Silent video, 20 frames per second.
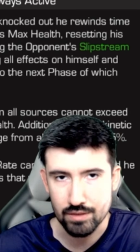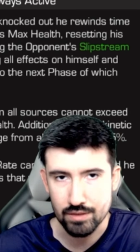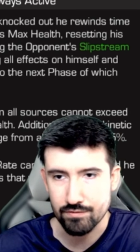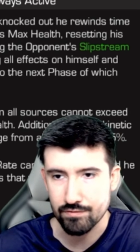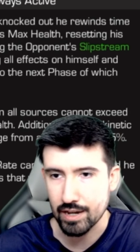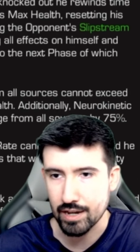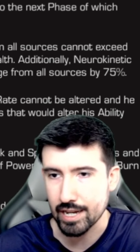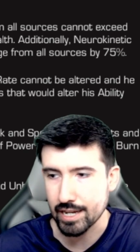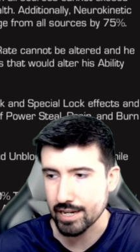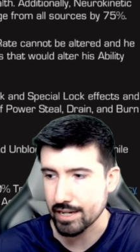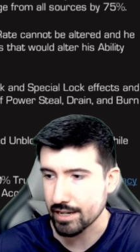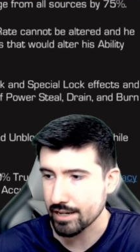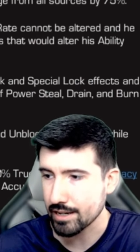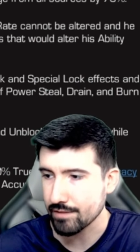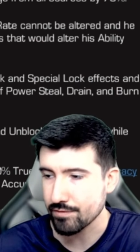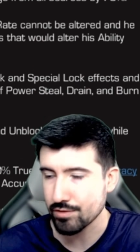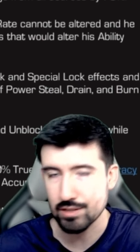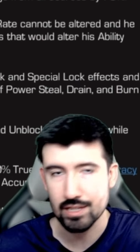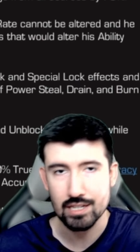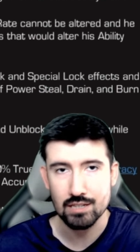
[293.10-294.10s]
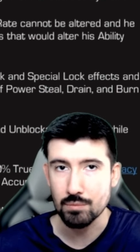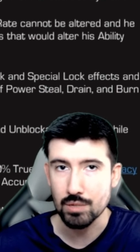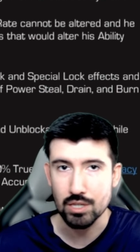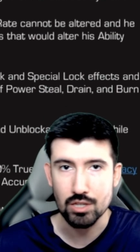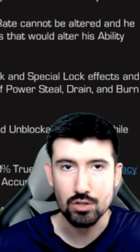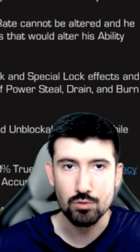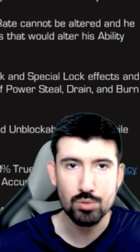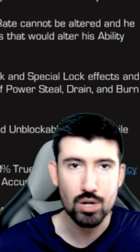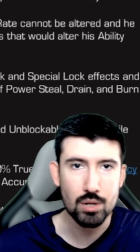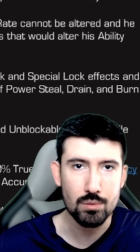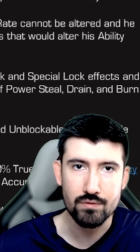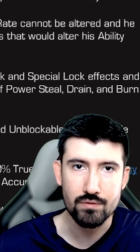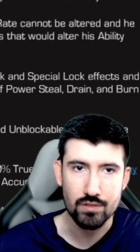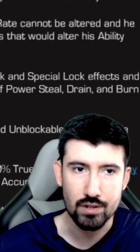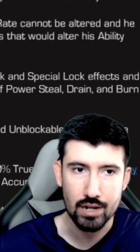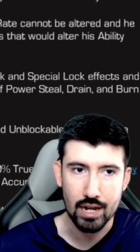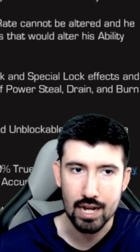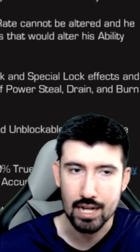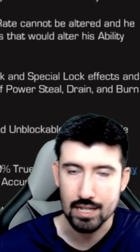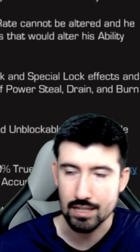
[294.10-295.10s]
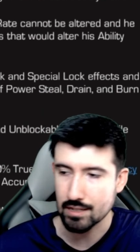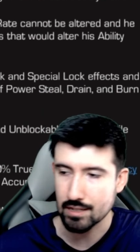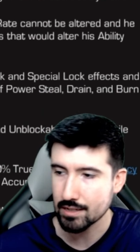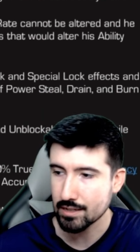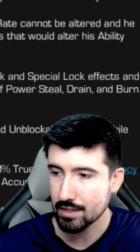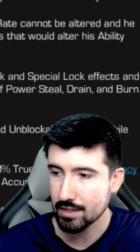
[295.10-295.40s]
the fight, if you're like me, you probably forgot.